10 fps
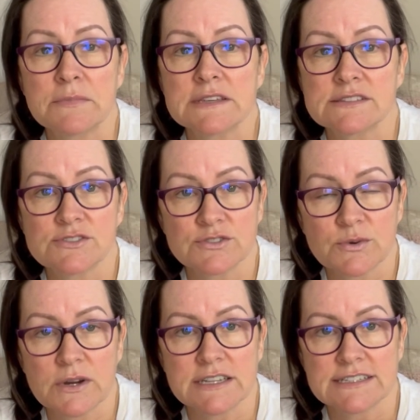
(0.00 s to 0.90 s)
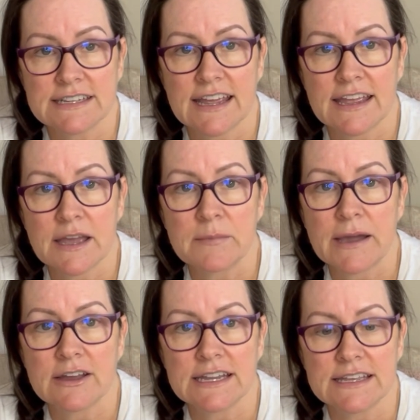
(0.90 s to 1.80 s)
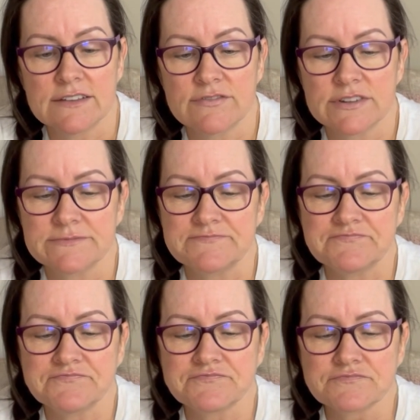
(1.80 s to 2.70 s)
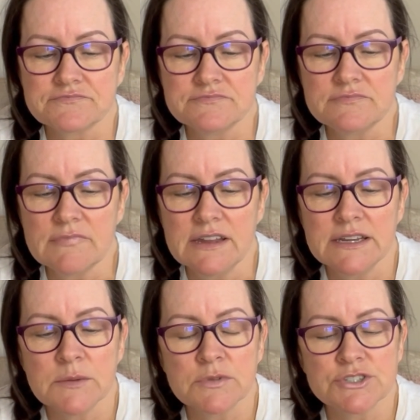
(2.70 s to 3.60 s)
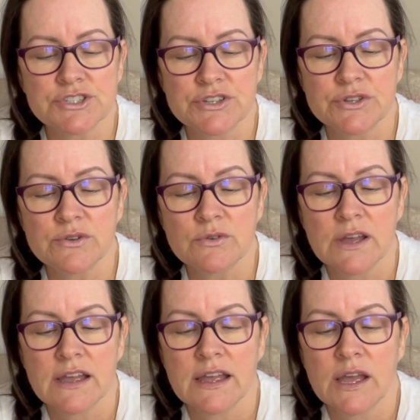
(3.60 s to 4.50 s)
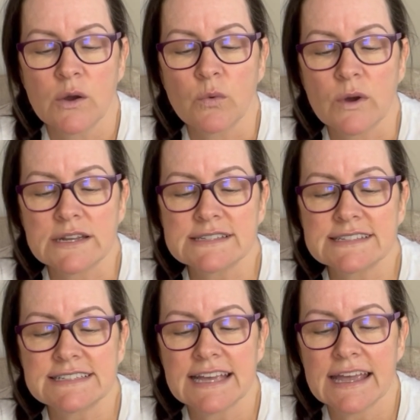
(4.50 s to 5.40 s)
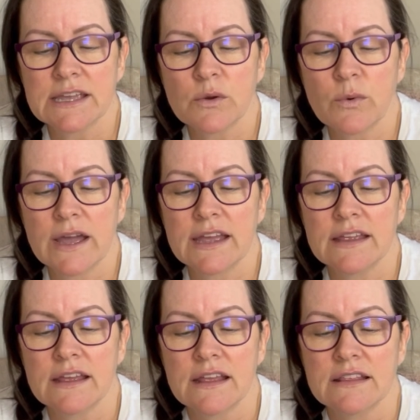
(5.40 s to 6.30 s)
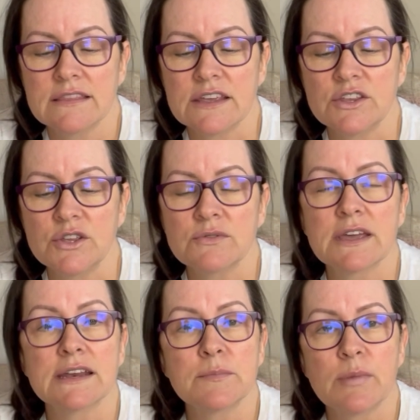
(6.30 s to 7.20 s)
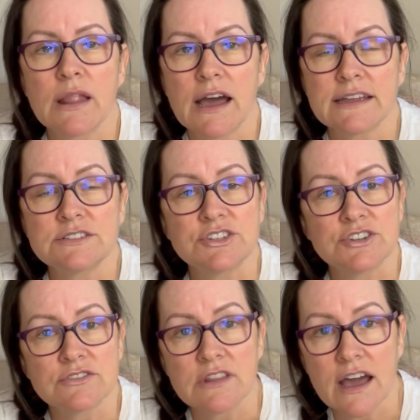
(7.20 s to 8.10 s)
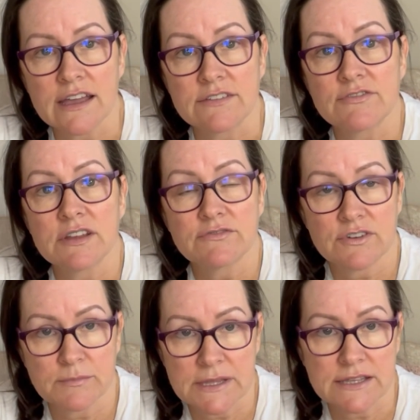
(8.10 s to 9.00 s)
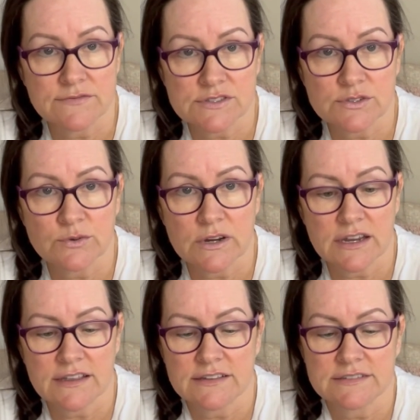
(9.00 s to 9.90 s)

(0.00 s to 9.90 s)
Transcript: this story today about Eve? Number two, what is a takeaway that you can apply to your life from Eve's story?